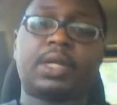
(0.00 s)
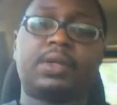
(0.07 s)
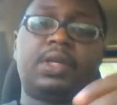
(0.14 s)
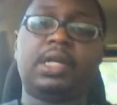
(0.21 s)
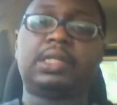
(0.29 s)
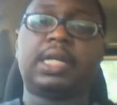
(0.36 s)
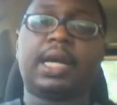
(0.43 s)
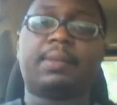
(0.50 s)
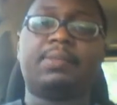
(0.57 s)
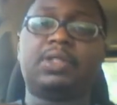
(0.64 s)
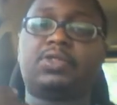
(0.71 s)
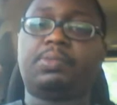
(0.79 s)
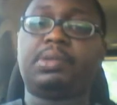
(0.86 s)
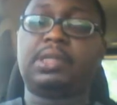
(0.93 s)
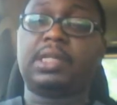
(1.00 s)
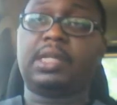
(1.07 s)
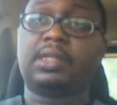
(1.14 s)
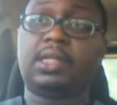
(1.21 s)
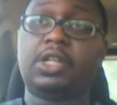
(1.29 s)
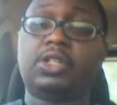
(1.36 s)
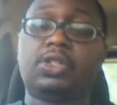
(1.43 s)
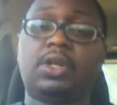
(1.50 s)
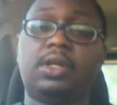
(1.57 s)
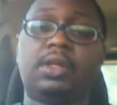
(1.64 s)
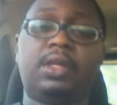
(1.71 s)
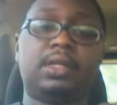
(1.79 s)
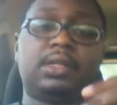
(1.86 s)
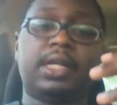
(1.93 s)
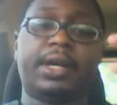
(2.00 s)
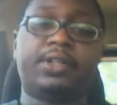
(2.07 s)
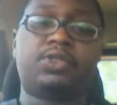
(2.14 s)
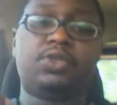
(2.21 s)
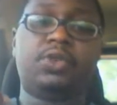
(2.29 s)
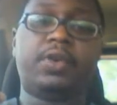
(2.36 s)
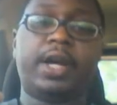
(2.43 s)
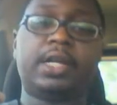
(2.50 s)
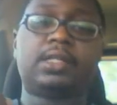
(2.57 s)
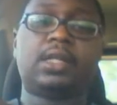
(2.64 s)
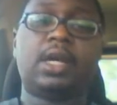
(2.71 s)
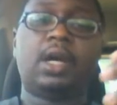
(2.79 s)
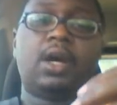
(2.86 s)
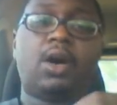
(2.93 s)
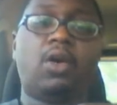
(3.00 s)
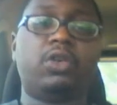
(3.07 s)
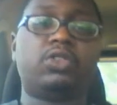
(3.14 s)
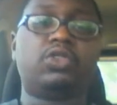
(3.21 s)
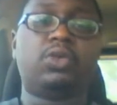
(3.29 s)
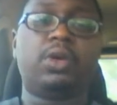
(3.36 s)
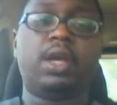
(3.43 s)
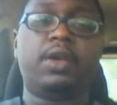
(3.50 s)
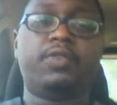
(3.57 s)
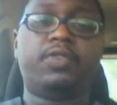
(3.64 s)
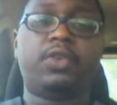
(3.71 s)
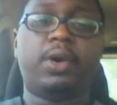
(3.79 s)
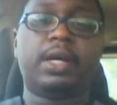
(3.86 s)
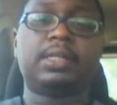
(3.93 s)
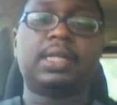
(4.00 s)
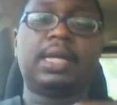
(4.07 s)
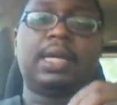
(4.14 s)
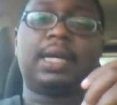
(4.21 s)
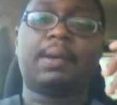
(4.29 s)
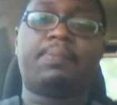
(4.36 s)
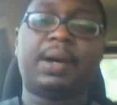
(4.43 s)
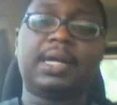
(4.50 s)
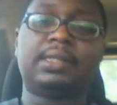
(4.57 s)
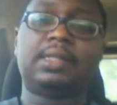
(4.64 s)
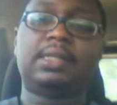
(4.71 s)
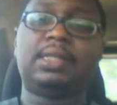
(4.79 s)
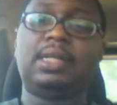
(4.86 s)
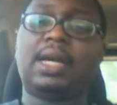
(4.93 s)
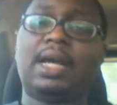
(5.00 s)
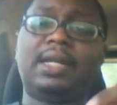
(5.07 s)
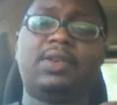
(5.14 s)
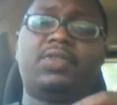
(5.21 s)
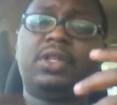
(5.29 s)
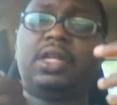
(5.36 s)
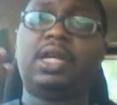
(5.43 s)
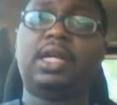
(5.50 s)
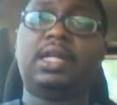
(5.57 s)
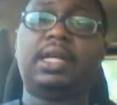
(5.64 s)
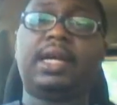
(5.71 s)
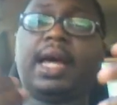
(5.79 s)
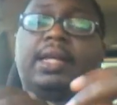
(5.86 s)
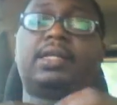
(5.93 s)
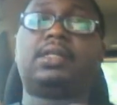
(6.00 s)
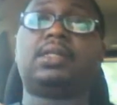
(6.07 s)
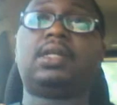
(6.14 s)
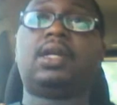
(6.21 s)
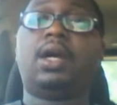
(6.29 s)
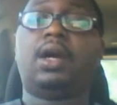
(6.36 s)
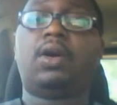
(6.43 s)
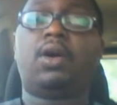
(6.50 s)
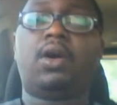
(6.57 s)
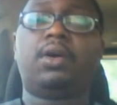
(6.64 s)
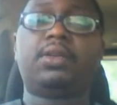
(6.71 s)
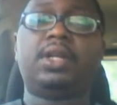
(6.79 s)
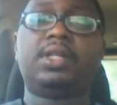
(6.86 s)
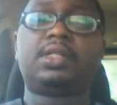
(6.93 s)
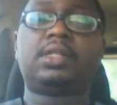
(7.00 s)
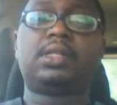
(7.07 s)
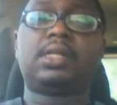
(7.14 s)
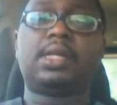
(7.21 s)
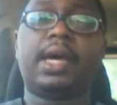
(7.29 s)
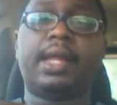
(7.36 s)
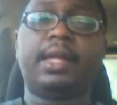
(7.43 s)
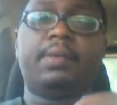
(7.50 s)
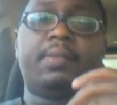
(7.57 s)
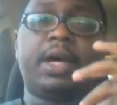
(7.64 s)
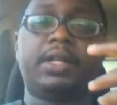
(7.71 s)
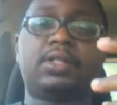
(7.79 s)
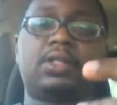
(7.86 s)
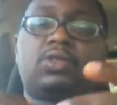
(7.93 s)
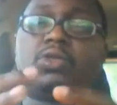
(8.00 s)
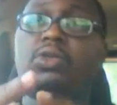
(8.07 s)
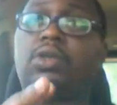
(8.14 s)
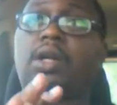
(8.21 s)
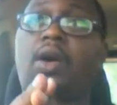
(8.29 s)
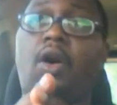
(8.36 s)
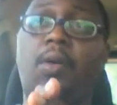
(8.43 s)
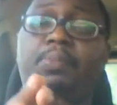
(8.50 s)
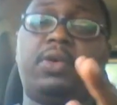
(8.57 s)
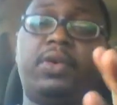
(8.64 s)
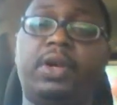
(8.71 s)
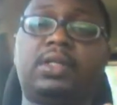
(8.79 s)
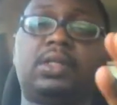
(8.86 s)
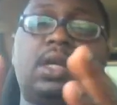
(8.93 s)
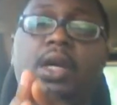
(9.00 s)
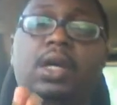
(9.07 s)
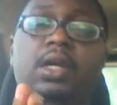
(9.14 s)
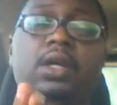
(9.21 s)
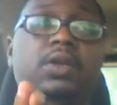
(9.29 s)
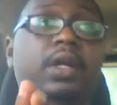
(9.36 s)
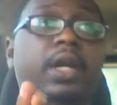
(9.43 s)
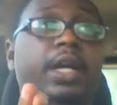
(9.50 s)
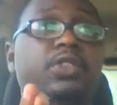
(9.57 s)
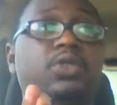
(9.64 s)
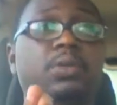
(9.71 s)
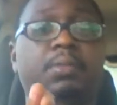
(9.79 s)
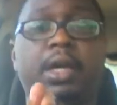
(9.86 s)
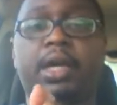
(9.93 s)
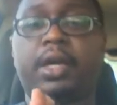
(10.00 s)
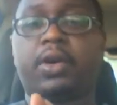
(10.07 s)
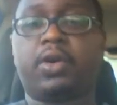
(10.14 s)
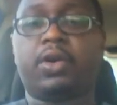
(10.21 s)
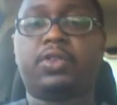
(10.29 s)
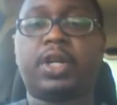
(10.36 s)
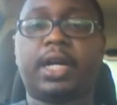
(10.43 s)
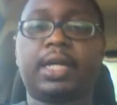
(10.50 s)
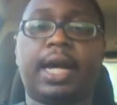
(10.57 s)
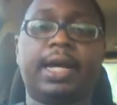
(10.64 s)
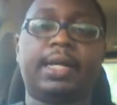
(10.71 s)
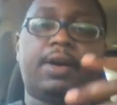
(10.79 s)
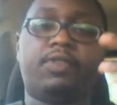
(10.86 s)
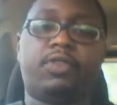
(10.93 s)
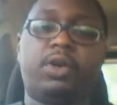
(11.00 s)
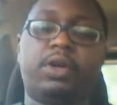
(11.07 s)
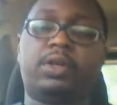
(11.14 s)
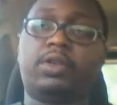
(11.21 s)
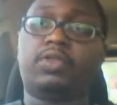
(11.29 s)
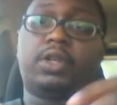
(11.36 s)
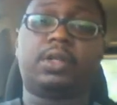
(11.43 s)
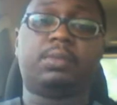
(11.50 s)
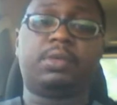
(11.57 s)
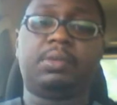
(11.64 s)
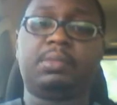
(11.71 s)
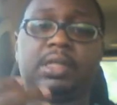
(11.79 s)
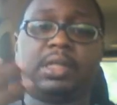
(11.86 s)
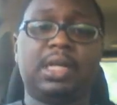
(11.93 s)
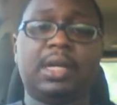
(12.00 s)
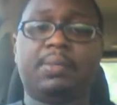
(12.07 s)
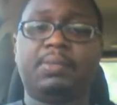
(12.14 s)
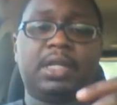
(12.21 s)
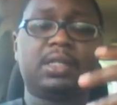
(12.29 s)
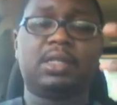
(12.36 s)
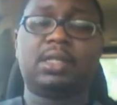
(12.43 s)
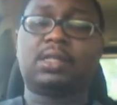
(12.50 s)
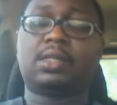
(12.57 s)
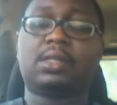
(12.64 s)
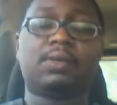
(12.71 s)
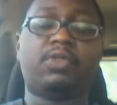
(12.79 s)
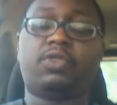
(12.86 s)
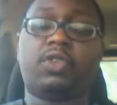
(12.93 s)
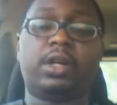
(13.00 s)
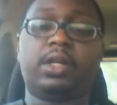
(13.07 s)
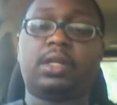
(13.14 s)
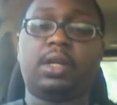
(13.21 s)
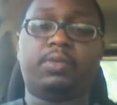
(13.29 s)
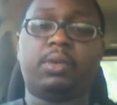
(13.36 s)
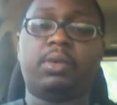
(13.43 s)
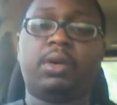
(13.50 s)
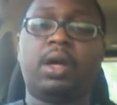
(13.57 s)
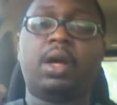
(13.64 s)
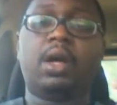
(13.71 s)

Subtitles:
things like misrepresentation, things like duress, undue influence, incapacity, and even illegality. All these elements could operate in order to make a contract either void or voidable. Mistake makes it voidable,